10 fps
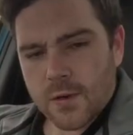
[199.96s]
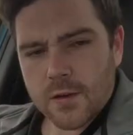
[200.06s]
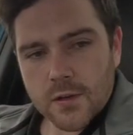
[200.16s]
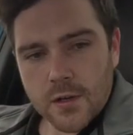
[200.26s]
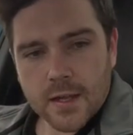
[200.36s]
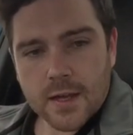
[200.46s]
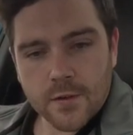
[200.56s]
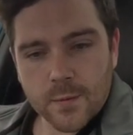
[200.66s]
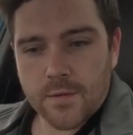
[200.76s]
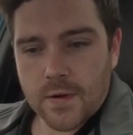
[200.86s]
all nice to look at,
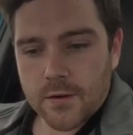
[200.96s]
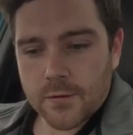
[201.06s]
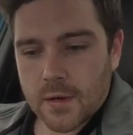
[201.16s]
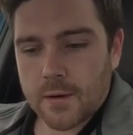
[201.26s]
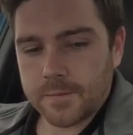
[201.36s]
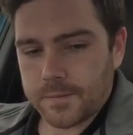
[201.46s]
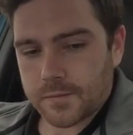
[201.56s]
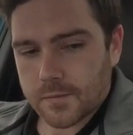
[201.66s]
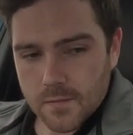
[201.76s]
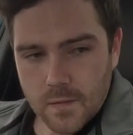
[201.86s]
to be fair, as well.
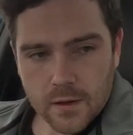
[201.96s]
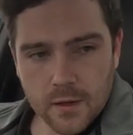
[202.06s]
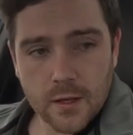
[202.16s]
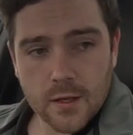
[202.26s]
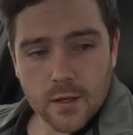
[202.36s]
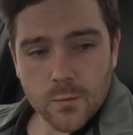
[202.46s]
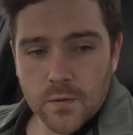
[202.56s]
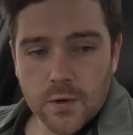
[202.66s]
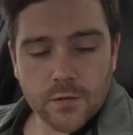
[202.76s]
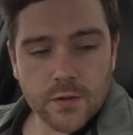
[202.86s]
Moving on